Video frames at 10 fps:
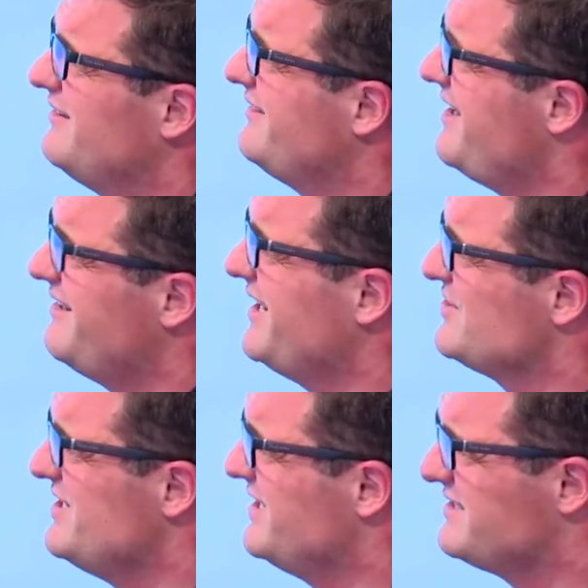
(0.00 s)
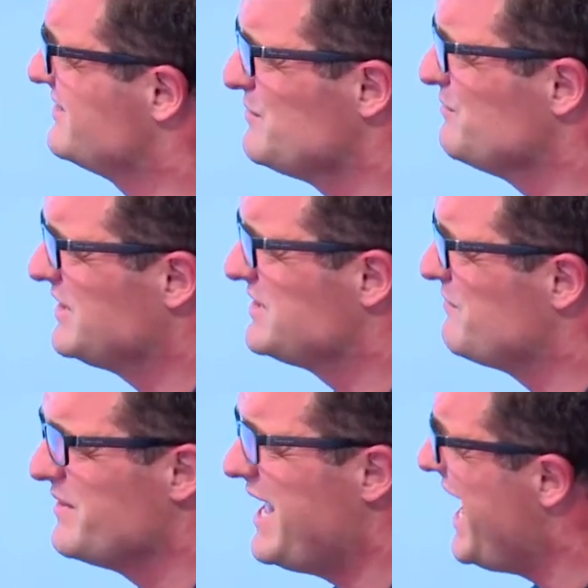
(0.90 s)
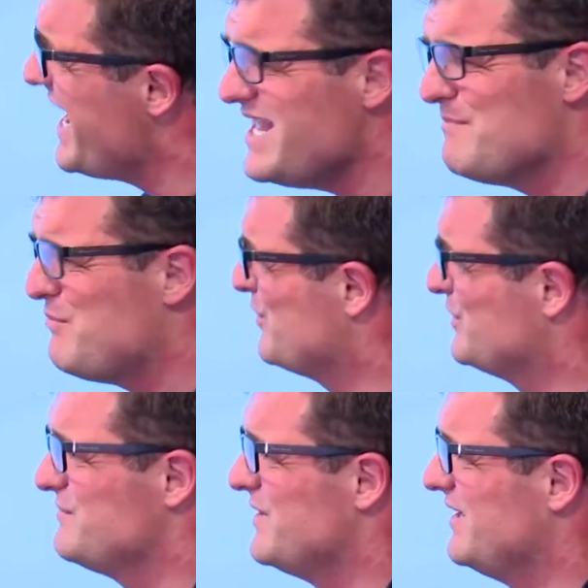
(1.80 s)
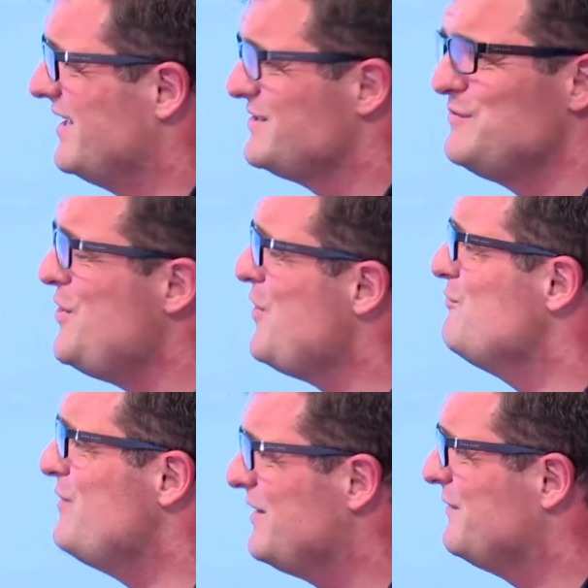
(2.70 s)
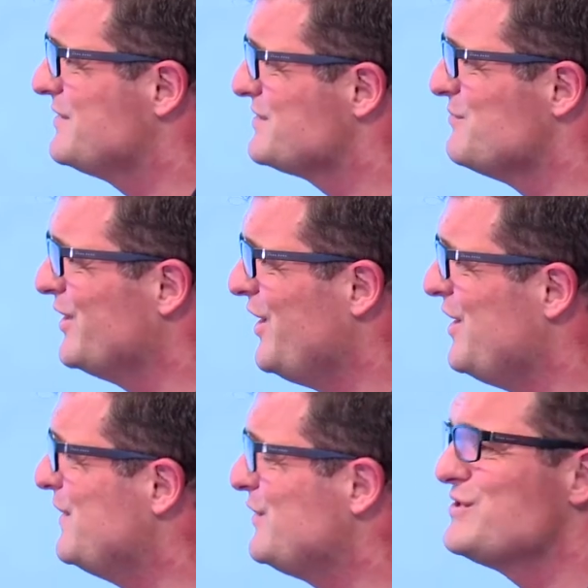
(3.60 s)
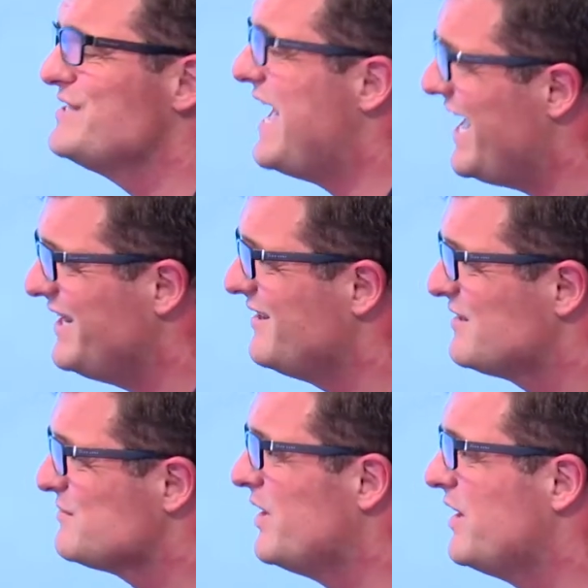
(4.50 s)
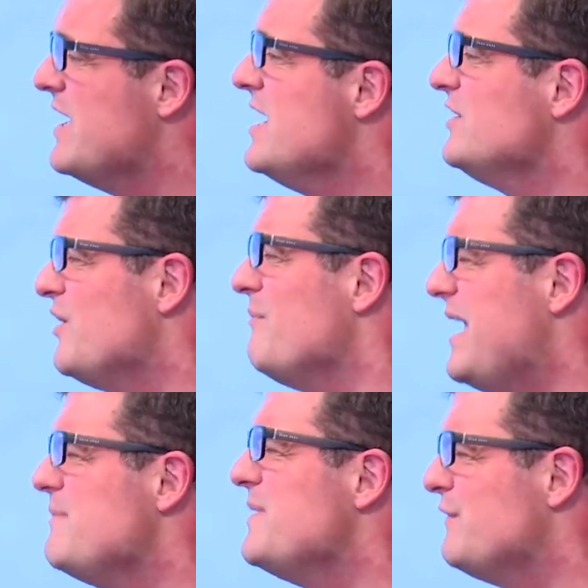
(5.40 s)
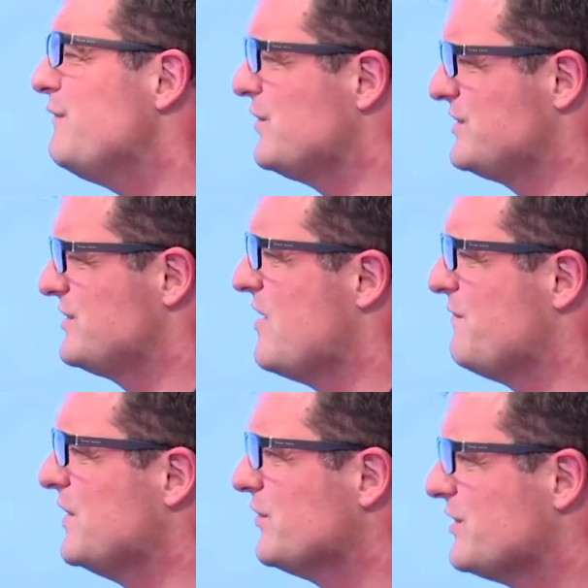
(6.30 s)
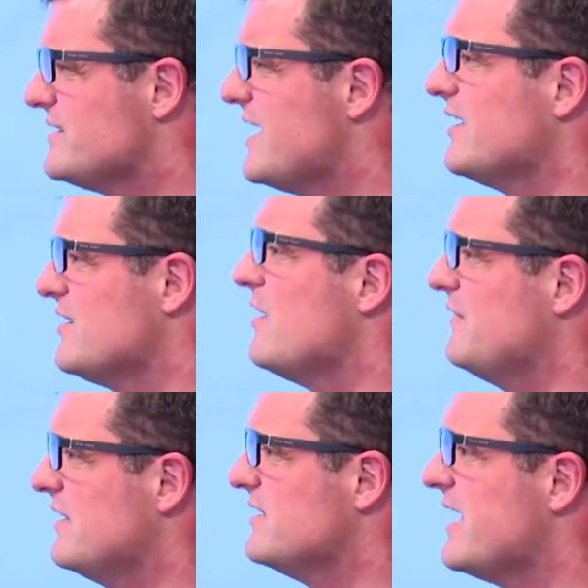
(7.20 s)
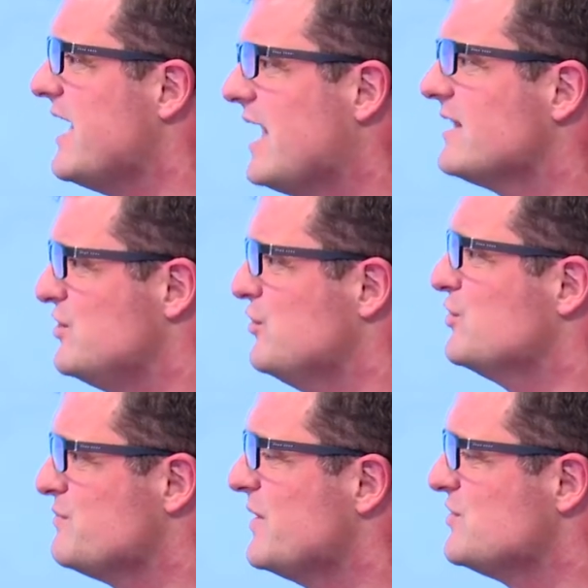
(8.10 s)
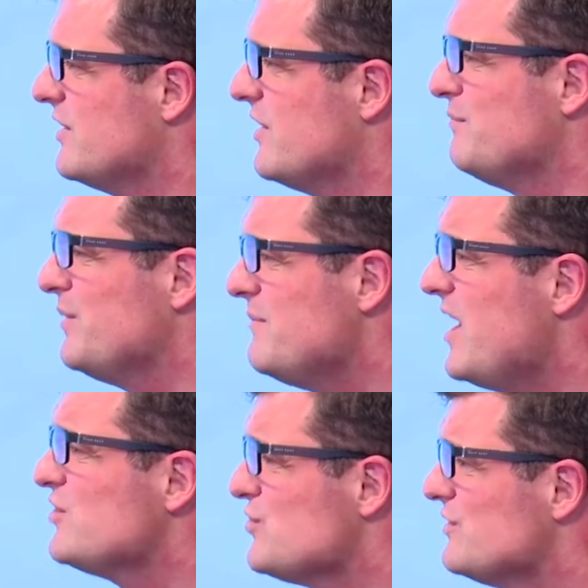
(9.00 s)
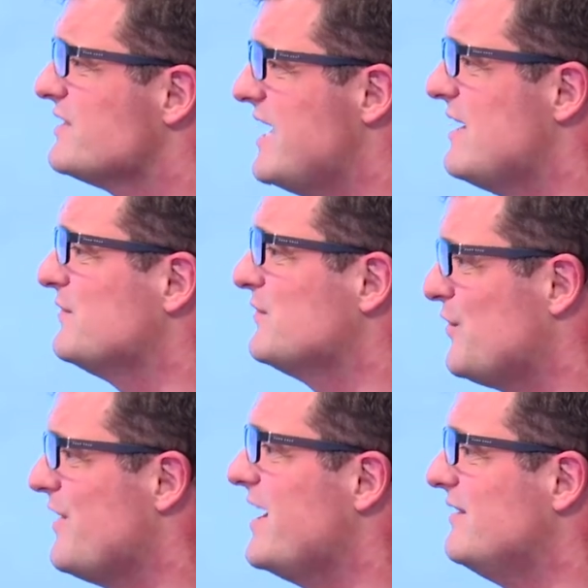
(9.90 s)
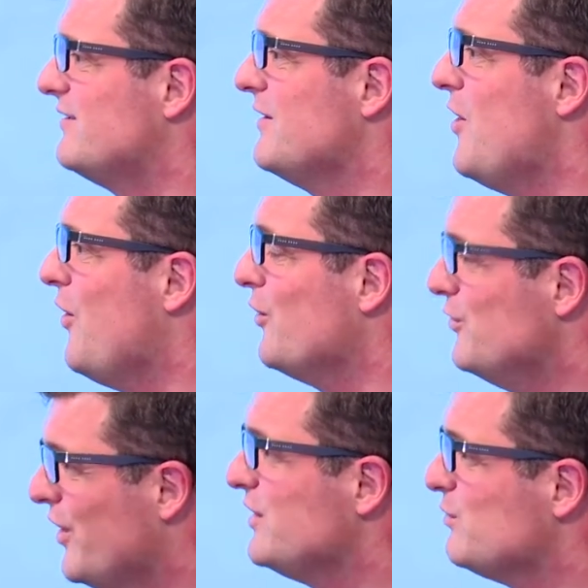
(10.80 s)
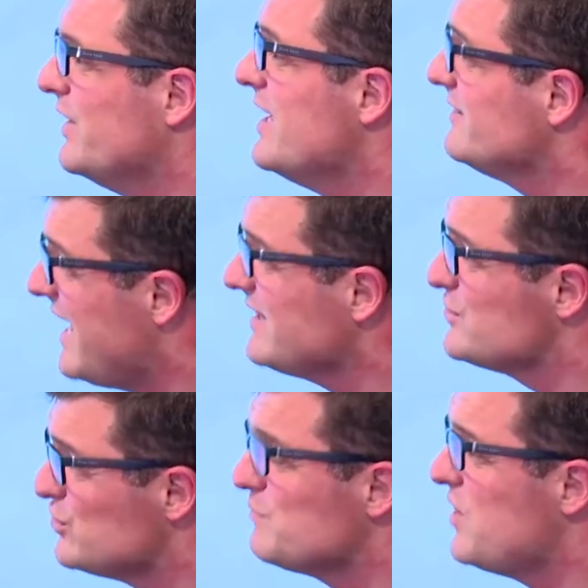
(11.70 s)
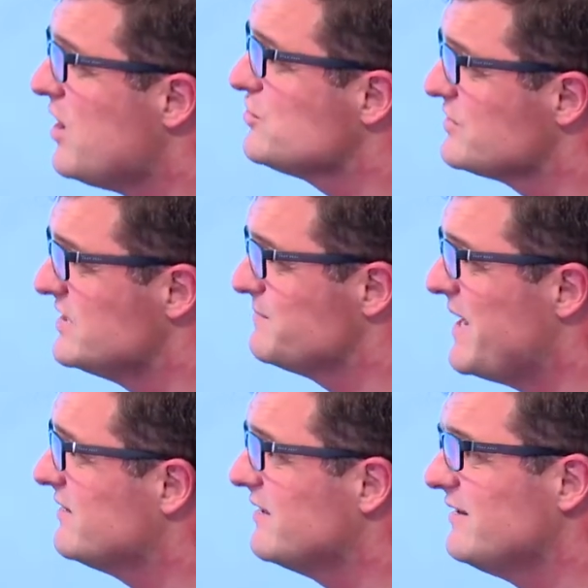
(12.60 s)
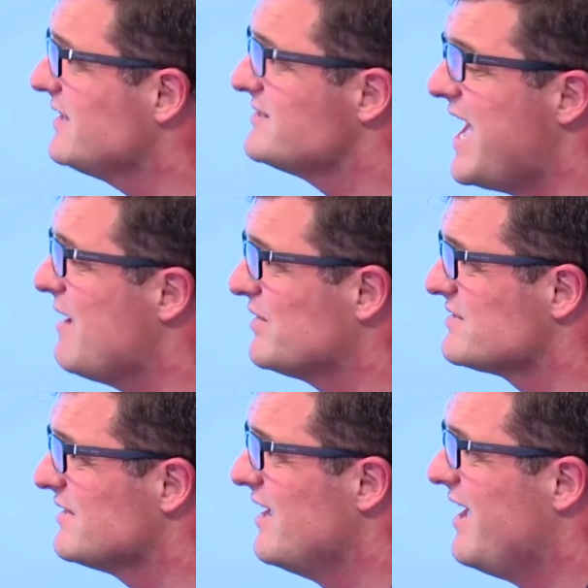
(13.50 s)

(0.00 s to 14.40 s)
That actually isn't something that's of any importance to me. It's of no relevance to my life. It doesn't add anything to my life. You know, maybe the first coffee or the second coffee of the day adds a huge amount to your life, but I'm not sure the seventh or eighth or ninth one. That's subconsciously spending, that's habit.